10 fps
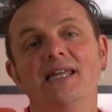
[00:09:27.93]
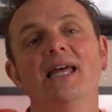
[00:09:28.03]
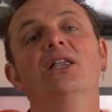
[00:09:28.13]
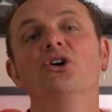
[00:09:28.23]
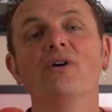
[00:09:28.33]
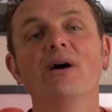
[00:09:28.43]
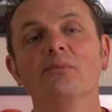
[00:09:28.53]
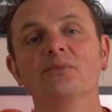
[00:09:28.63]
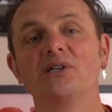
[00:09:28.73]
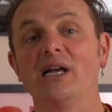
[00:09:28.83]

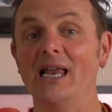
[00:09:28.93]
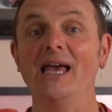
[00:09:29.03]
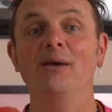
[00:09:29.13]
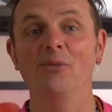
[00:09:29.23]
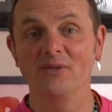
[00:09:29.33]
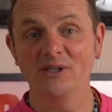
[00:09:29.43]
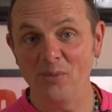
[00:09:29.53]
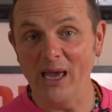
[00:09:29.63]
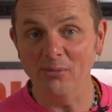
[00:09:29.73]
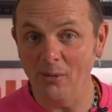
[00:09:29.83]
kilograms claim on this
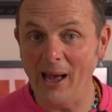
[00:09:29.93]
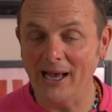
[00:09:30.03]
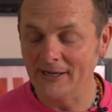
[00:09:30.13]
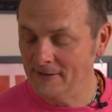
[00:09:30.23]
paper bag.